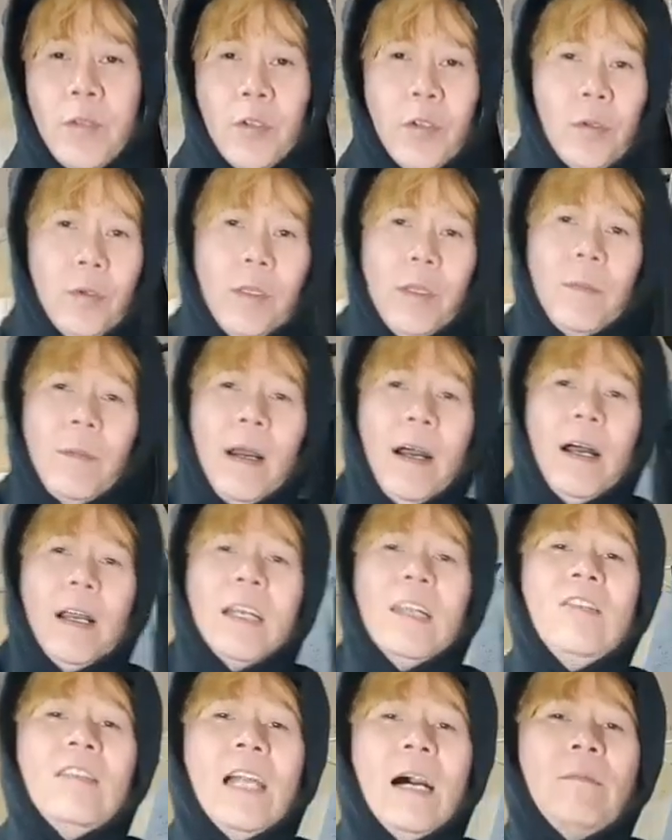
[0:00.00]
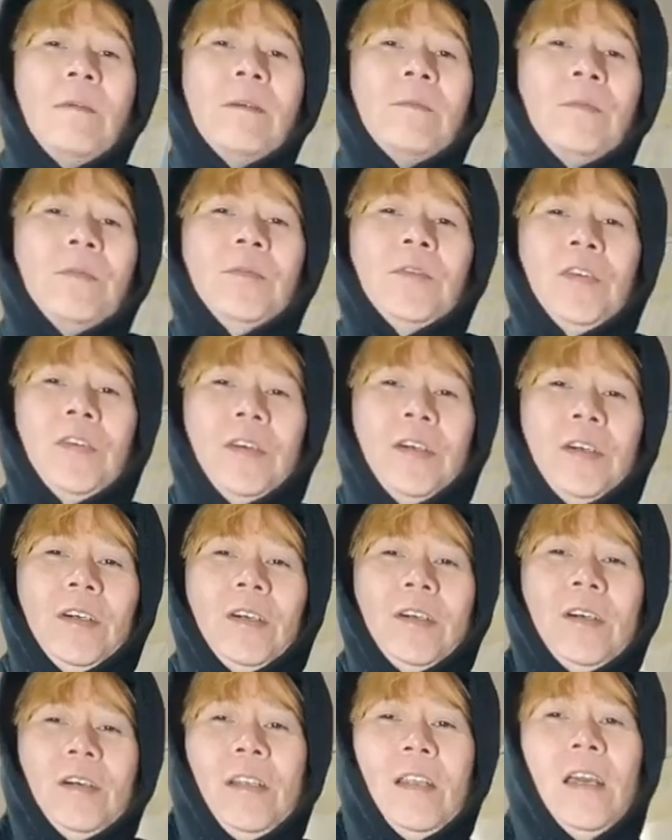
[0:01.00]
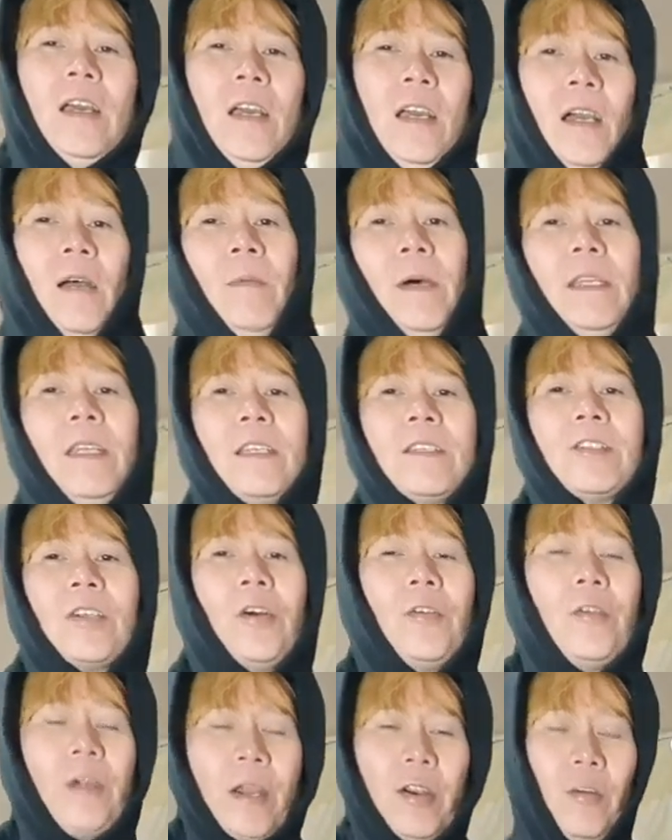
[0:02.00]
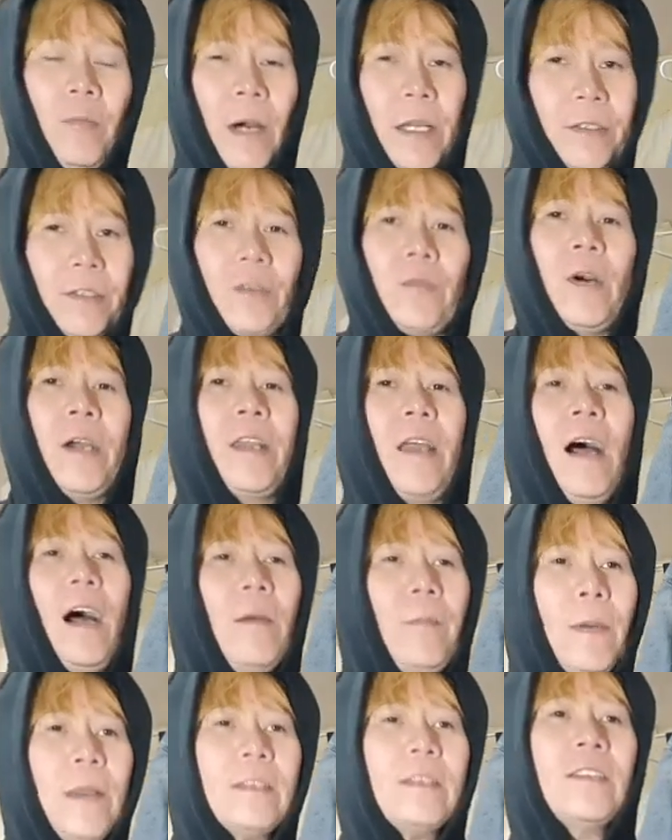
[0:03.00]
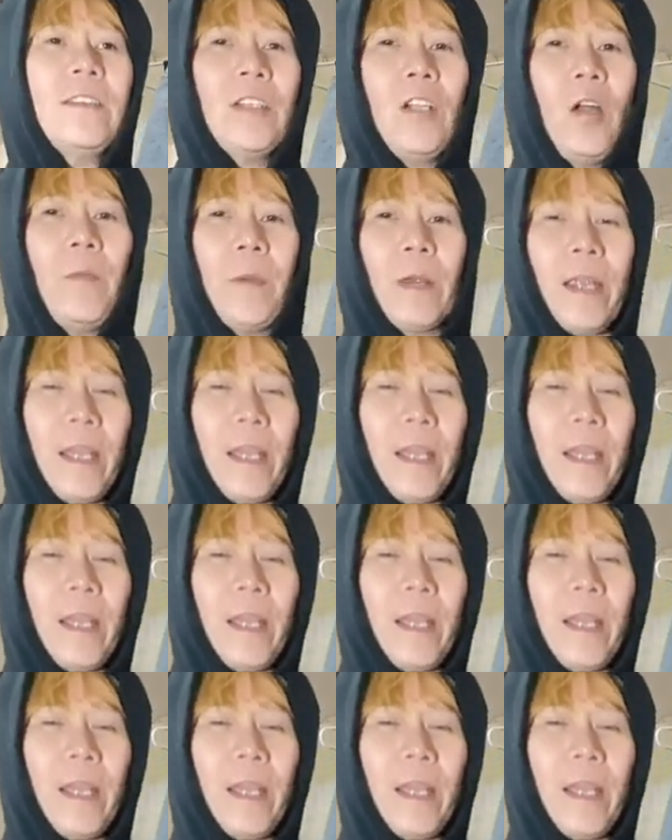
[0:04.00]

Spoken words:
too, di ba? Ganun lamang po yun. But it's alright, no matter what happens in Jalapa